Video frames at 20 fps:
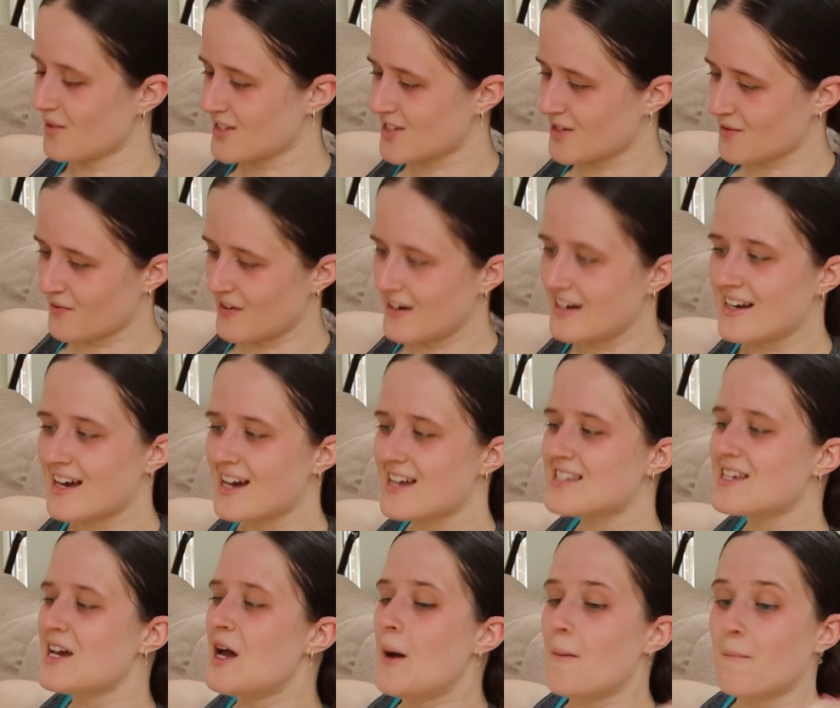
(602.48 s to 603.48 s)
want to read
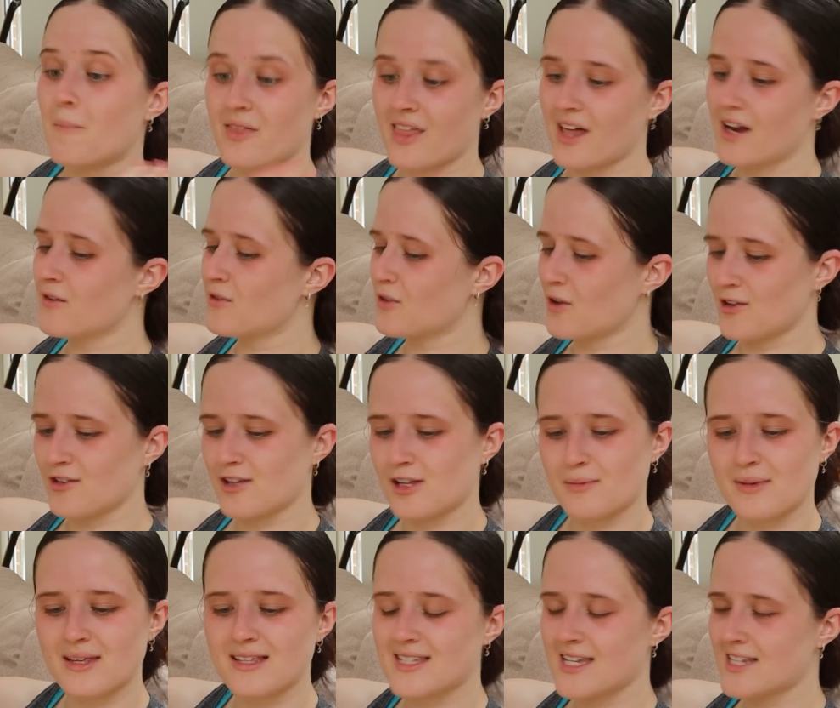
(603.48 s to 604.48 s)
it. But then of course it's
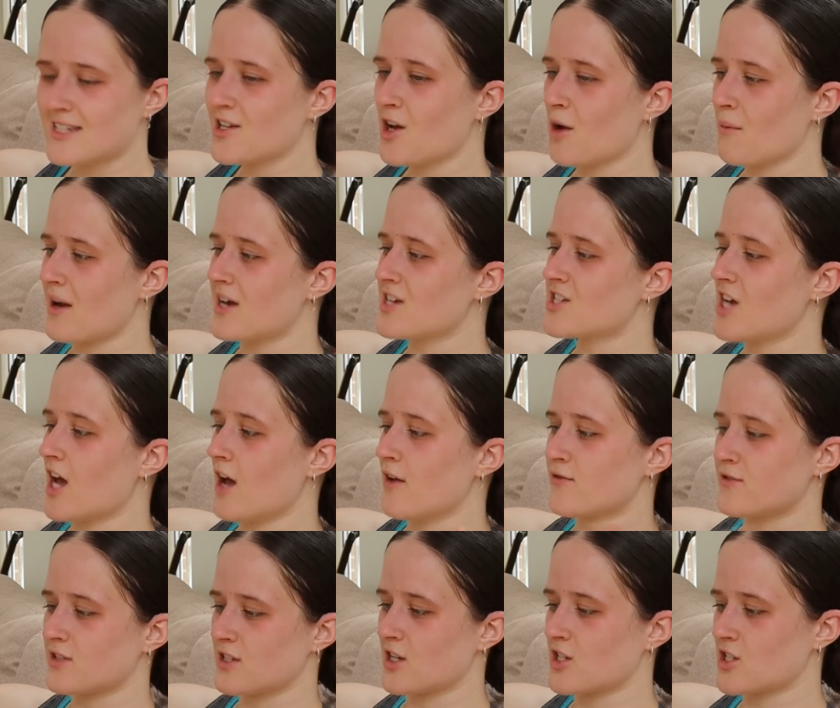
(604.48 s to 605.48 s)
been sitting on my shelves
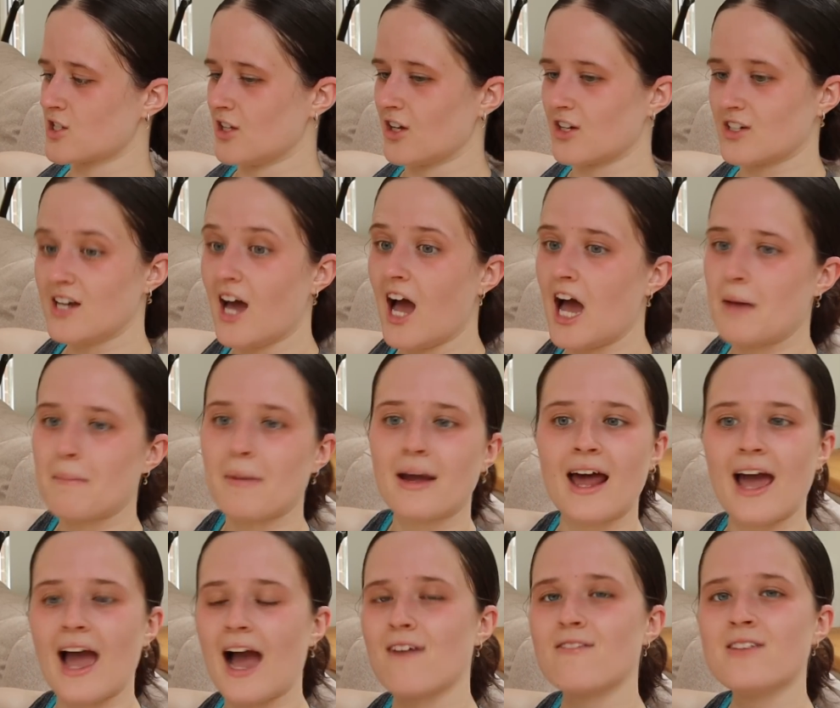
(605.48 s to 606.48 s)
for such a long time and
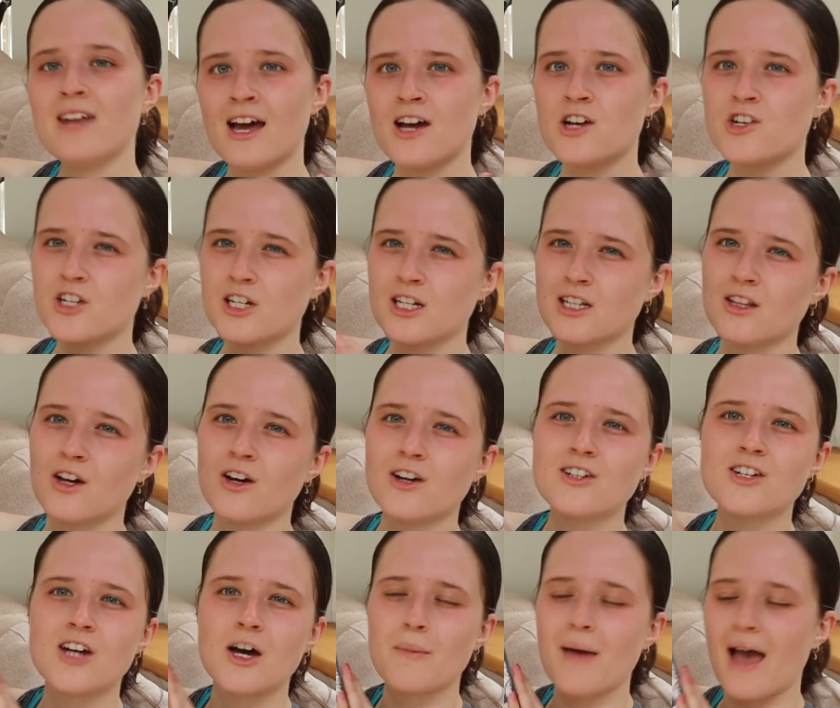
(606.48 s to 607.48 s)
I haven't actually
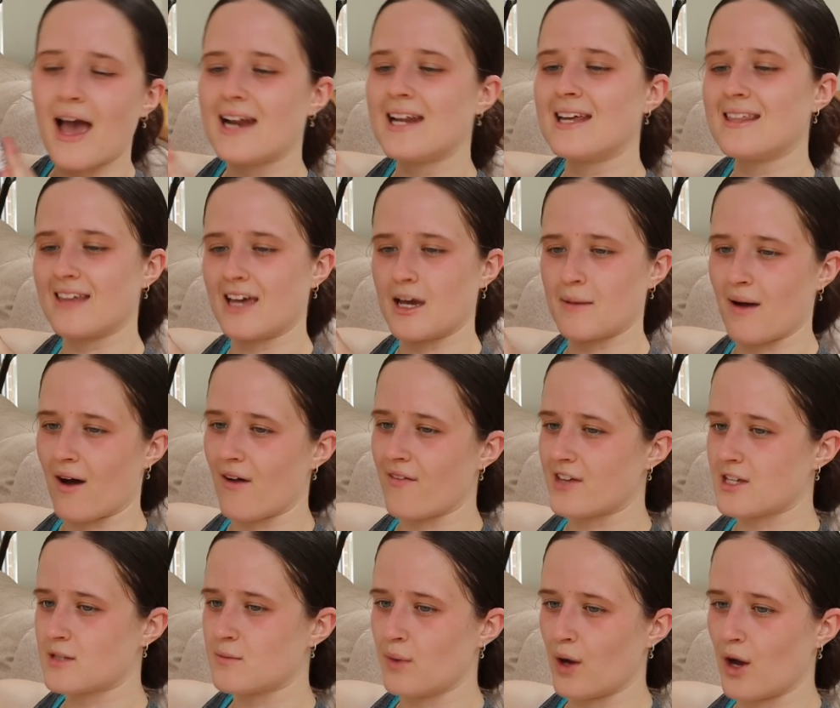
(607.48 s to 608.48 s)
looked up anything about
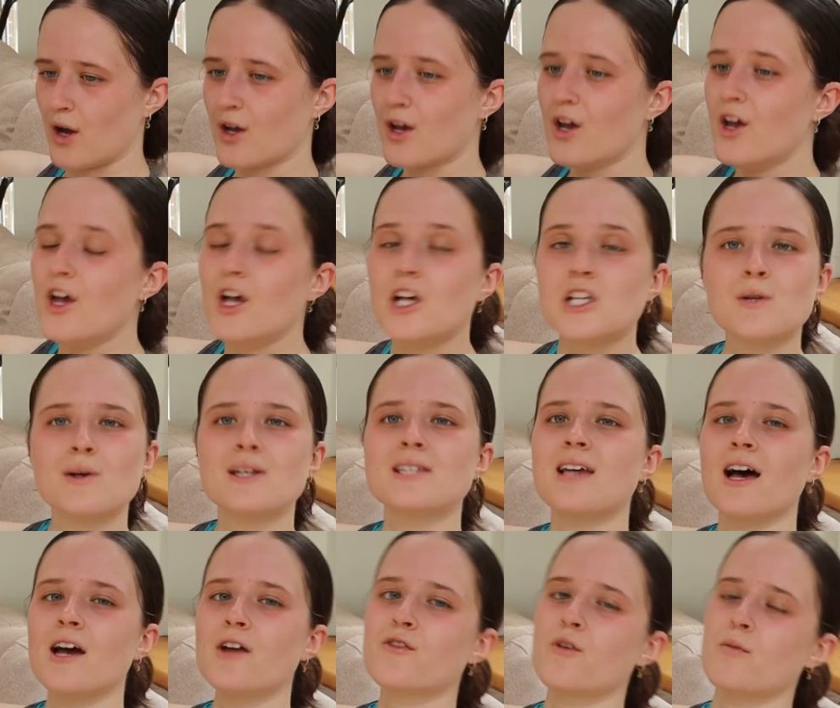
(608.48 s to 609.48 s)
this book. So
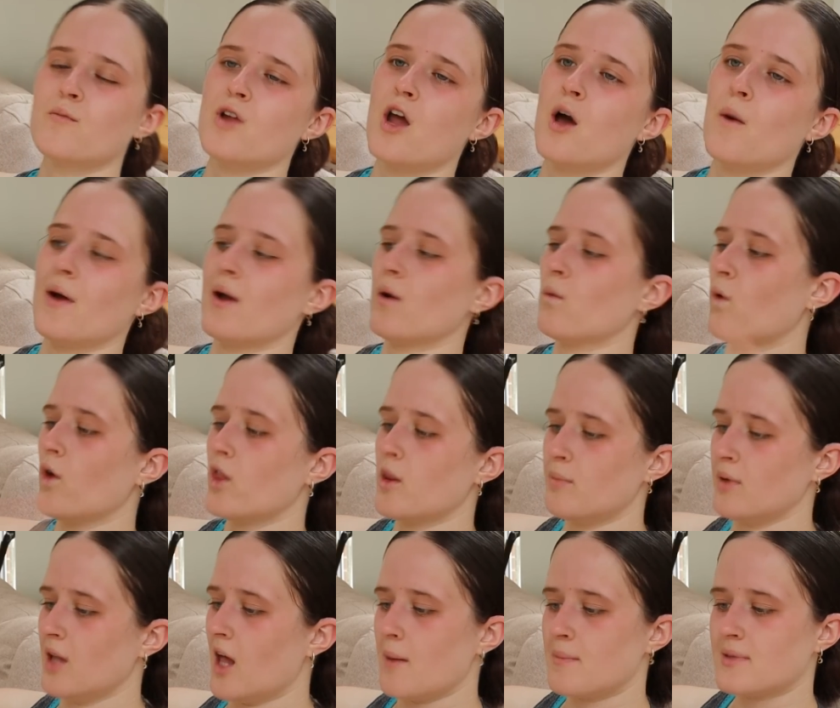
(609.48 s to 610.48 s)
aside from knowing what the
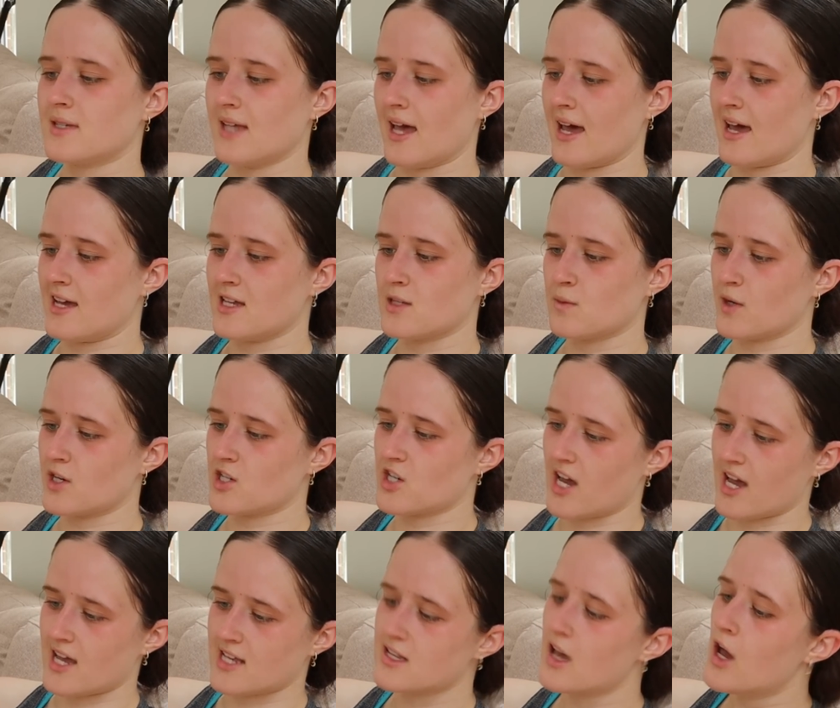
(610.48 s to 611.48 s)
blurb says, which
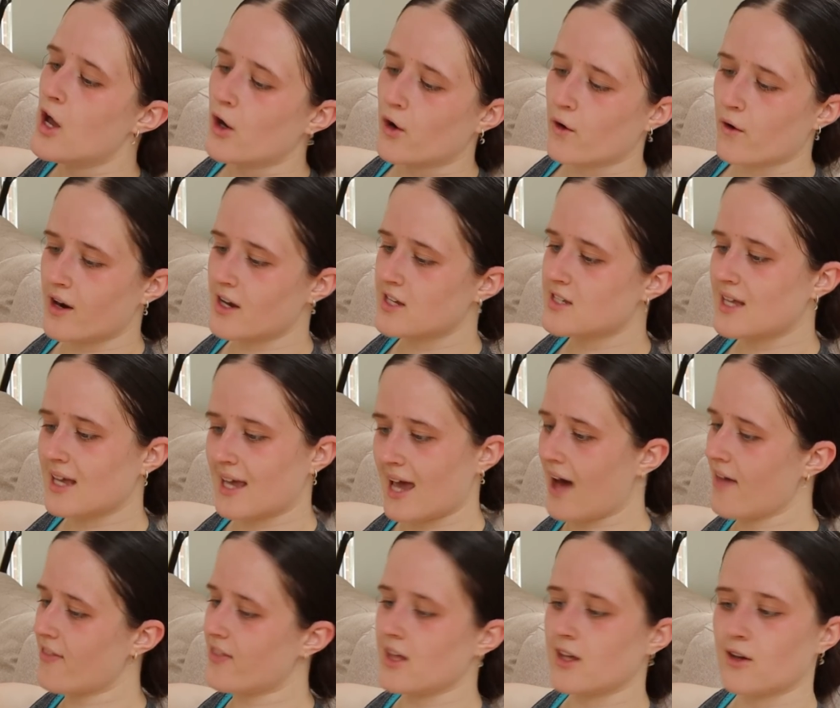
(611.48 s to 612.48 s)
is Chris,
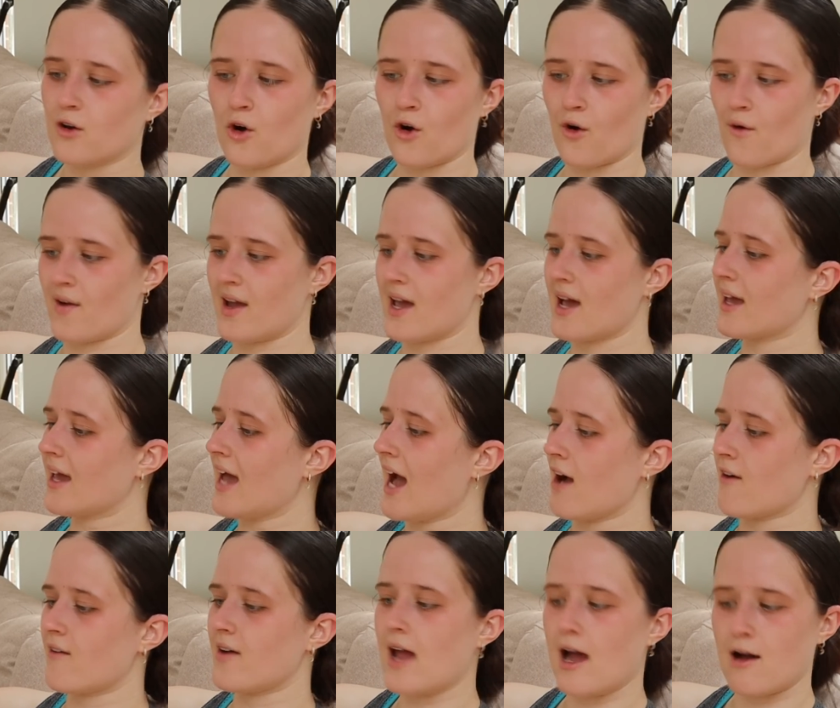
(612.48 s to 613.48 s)
Kathy, Corey and
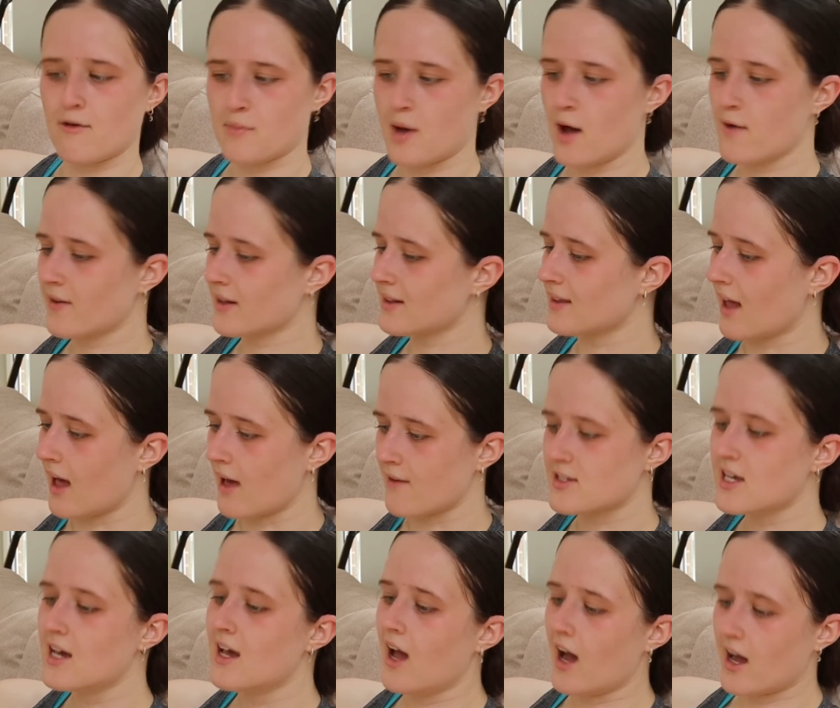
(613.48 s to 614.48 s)
Carrie have perfect
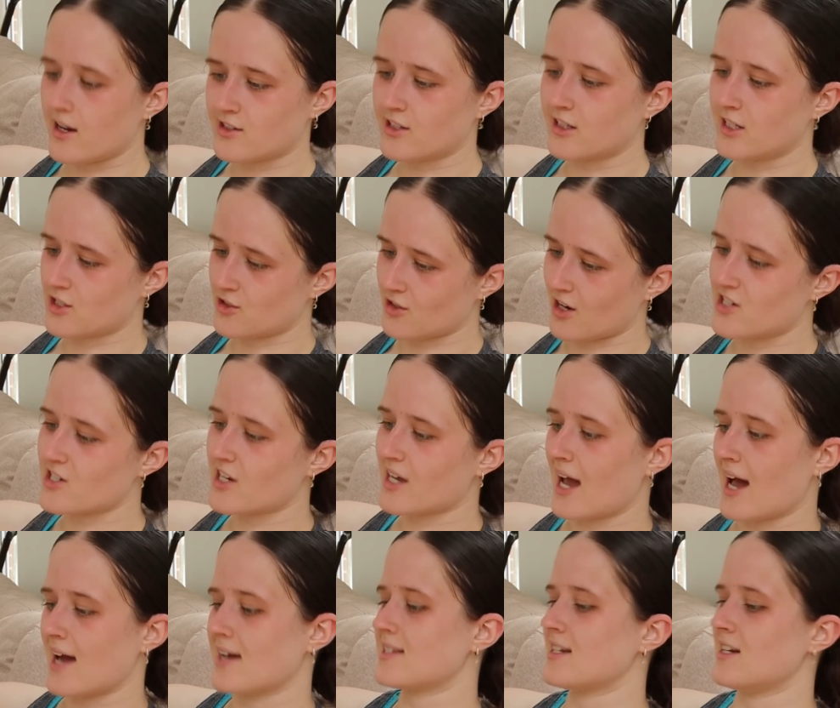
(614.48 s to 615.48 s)
lives until a tragic
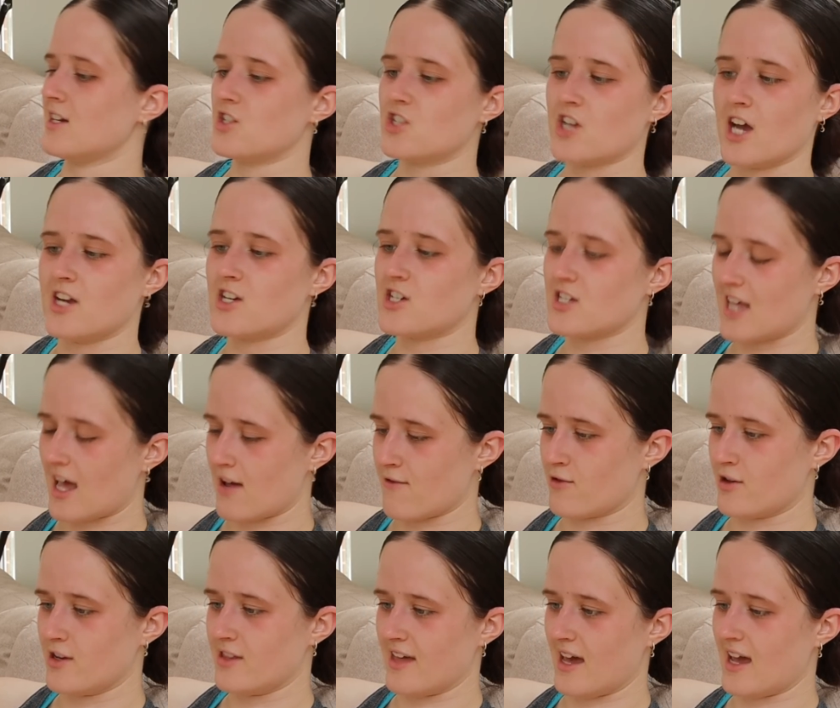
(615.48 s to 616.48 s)
accident changes
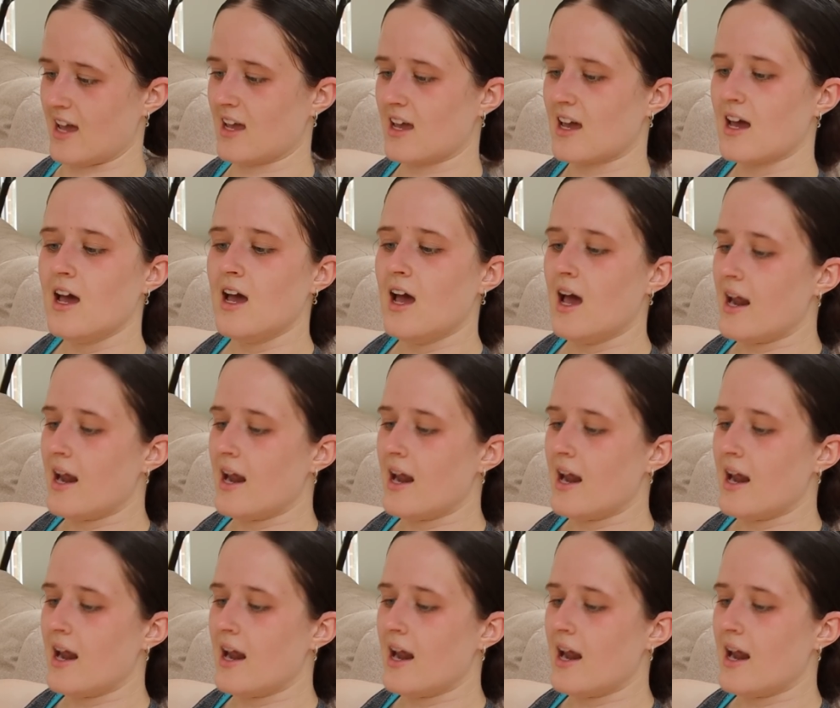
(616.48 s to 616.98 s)
everything.